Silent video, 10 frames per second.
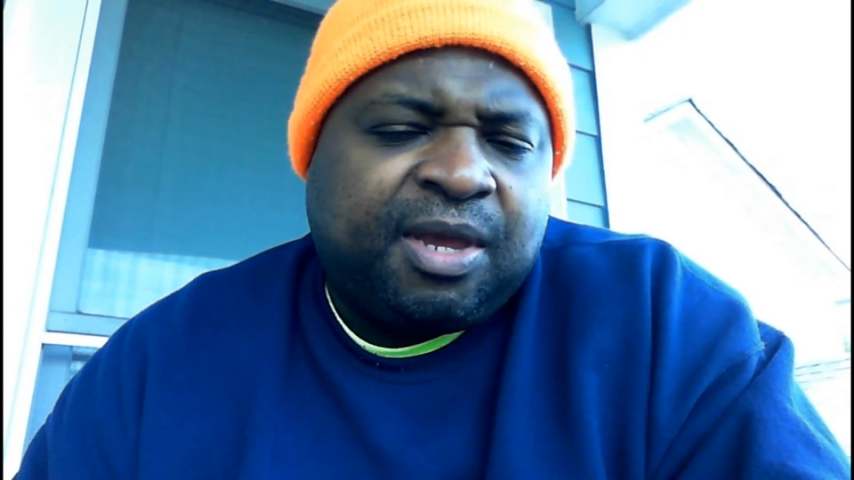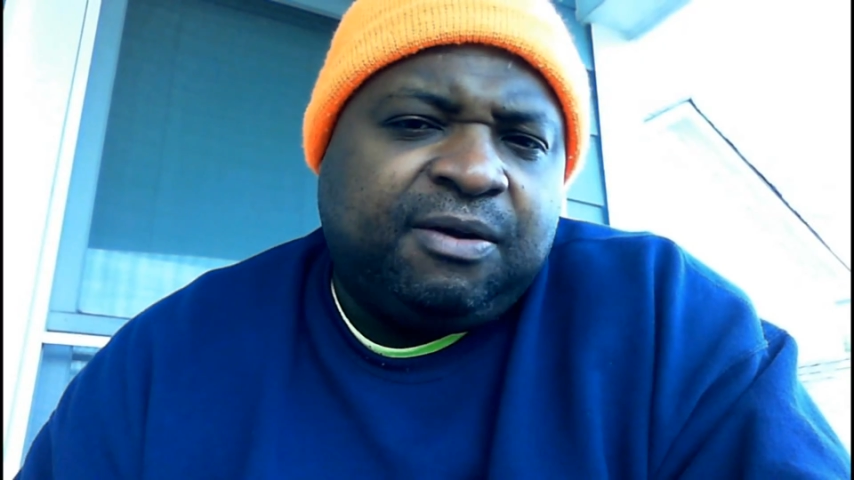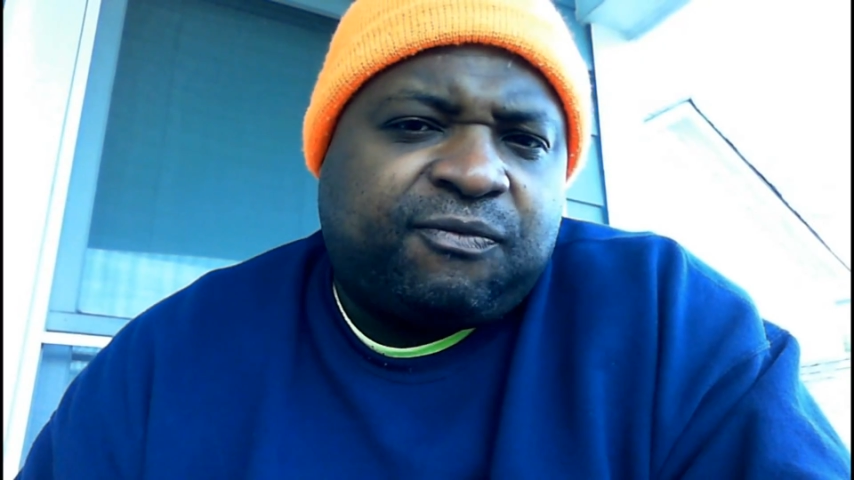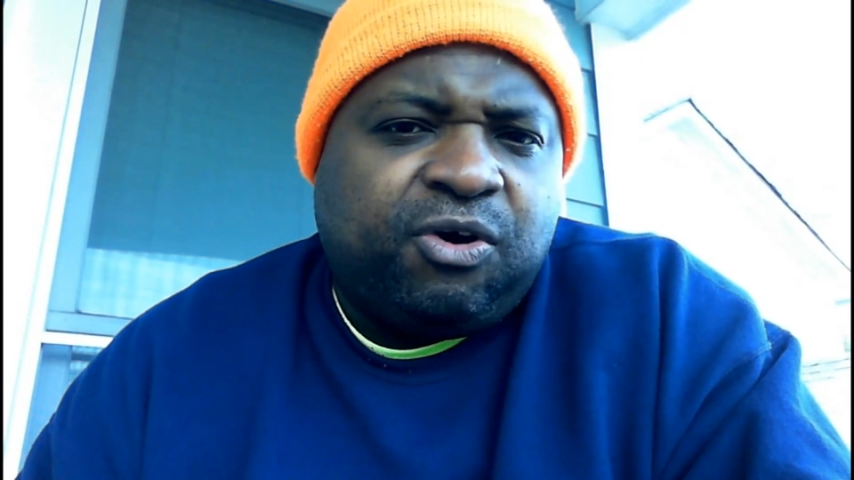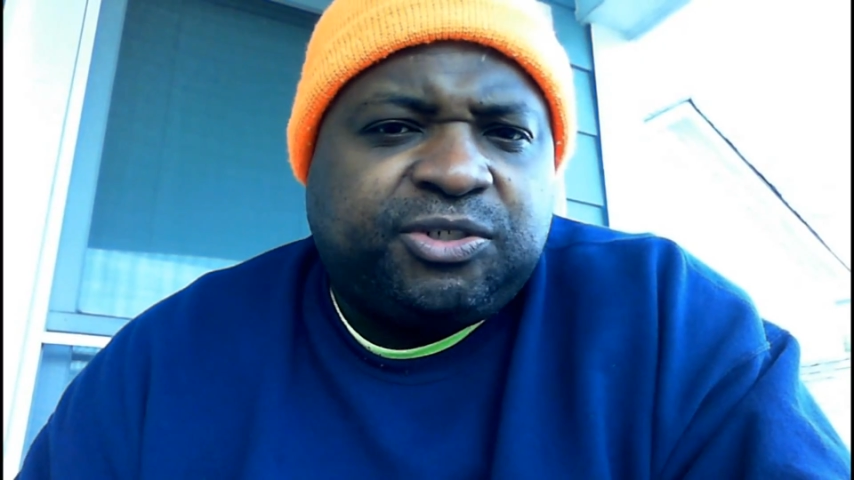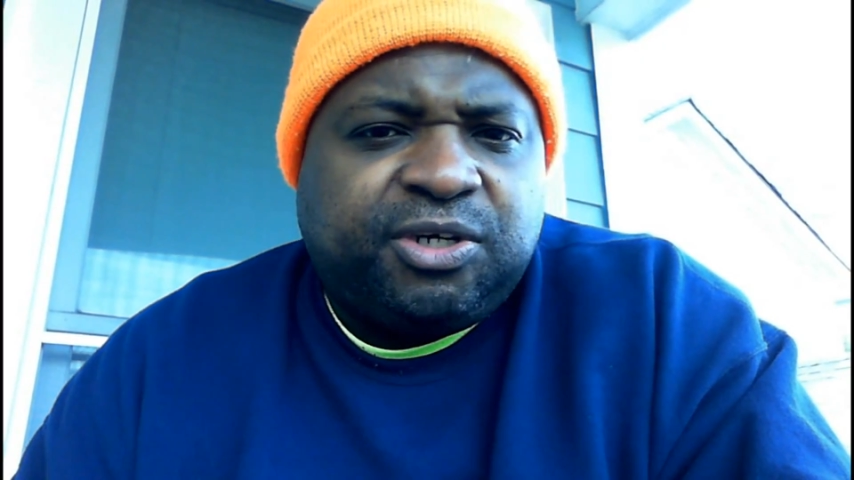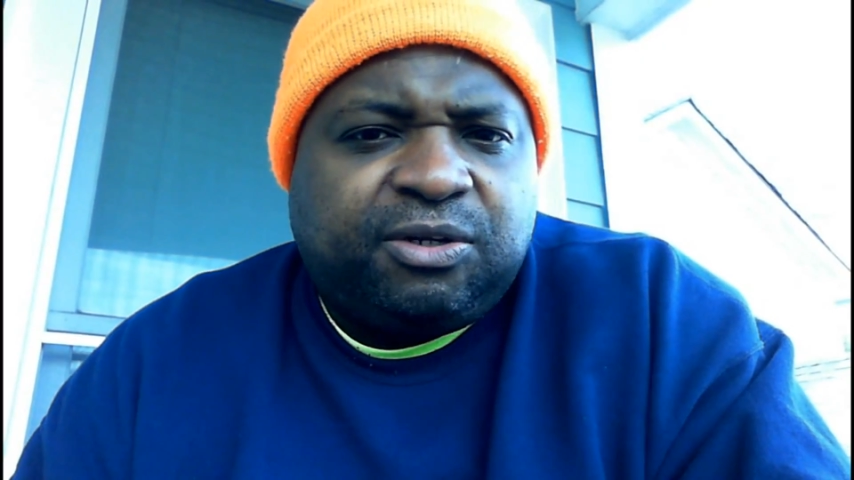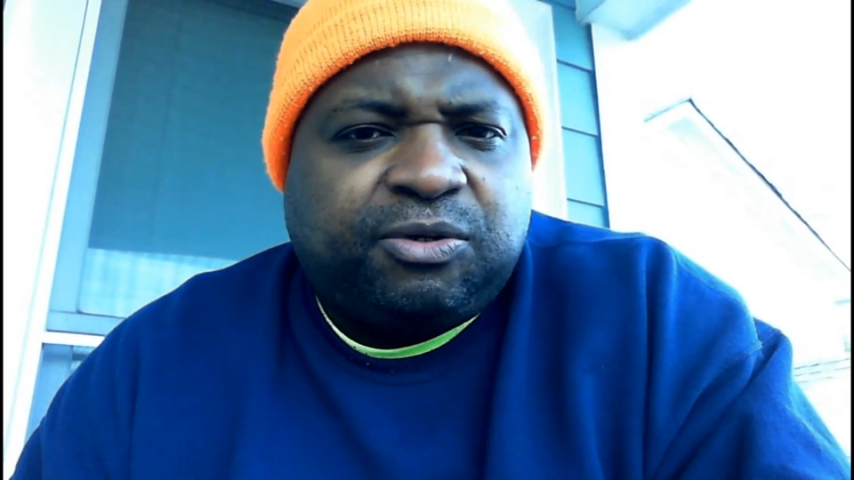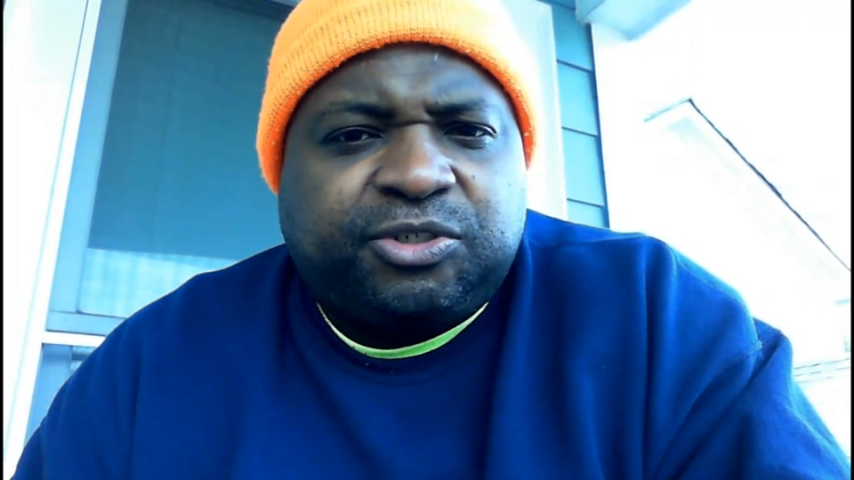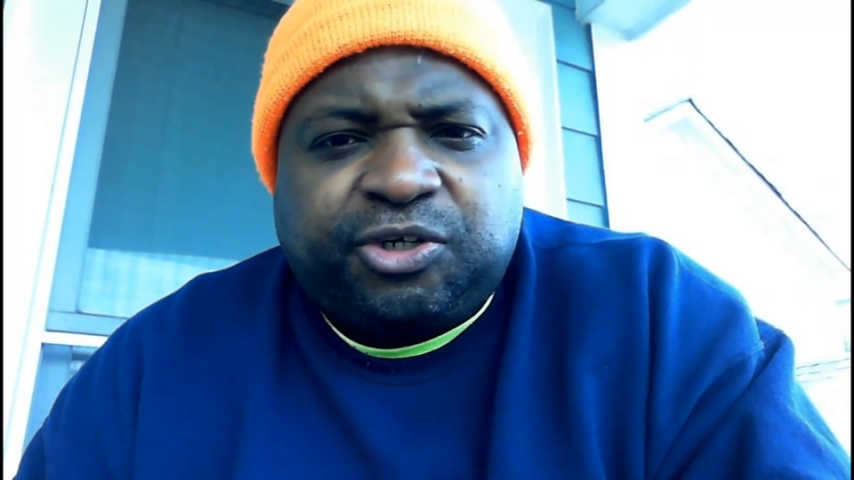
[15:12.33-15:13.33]
And of course, y'all
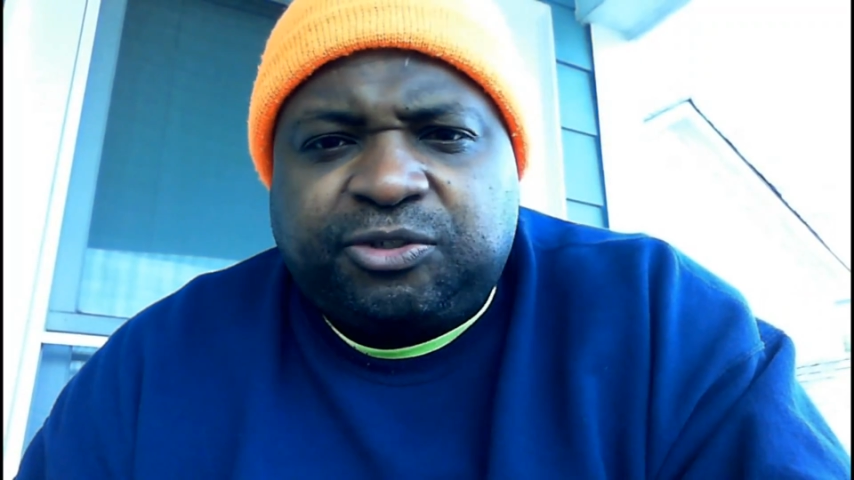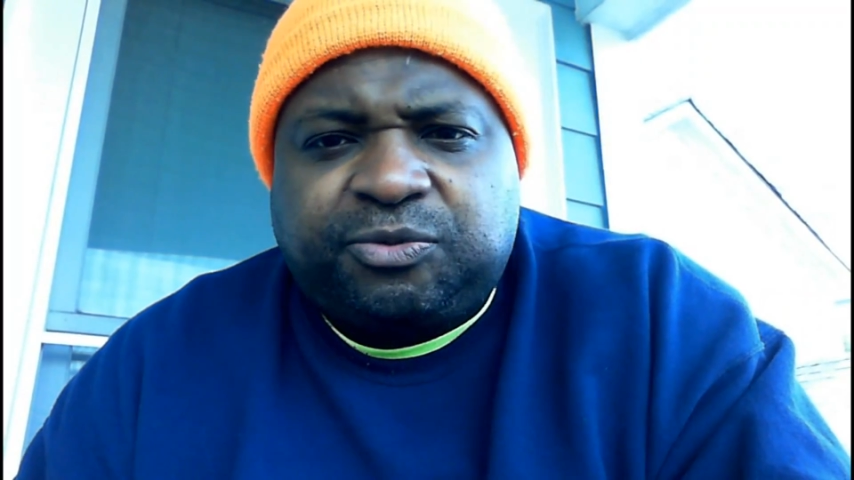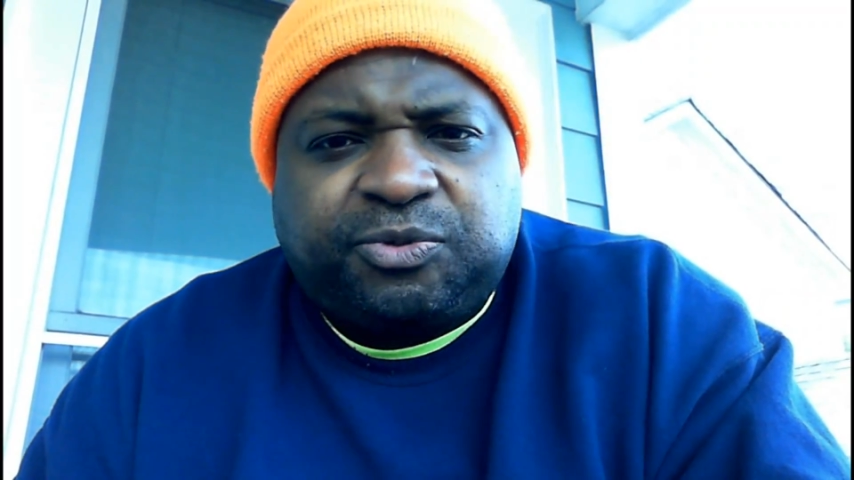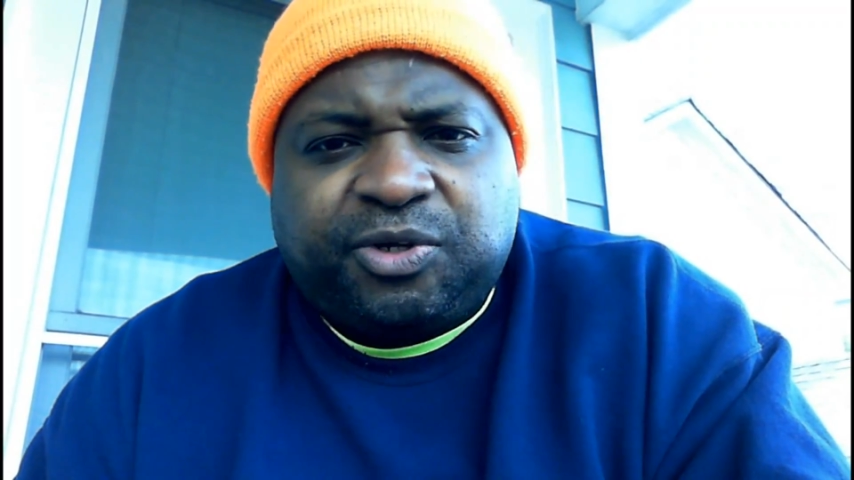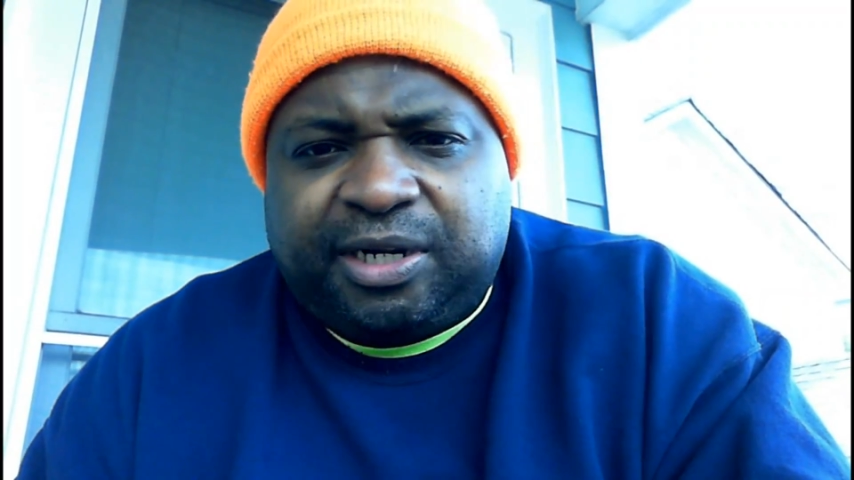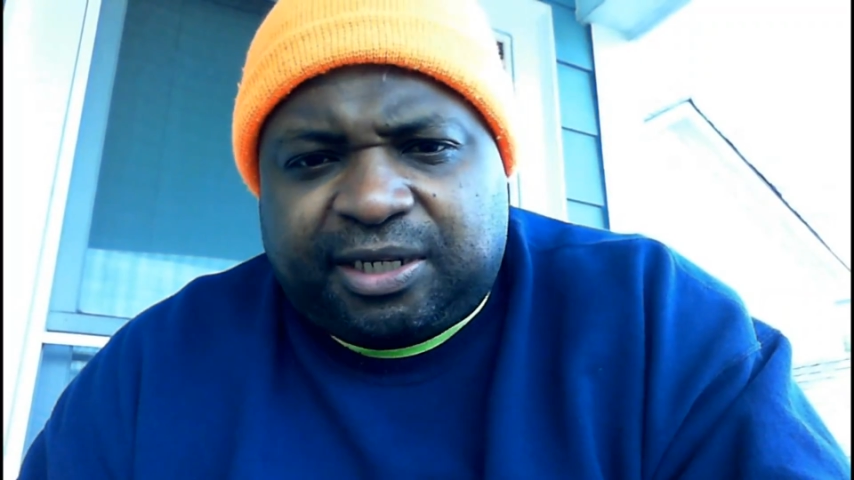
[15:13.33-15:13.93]
know the church was trying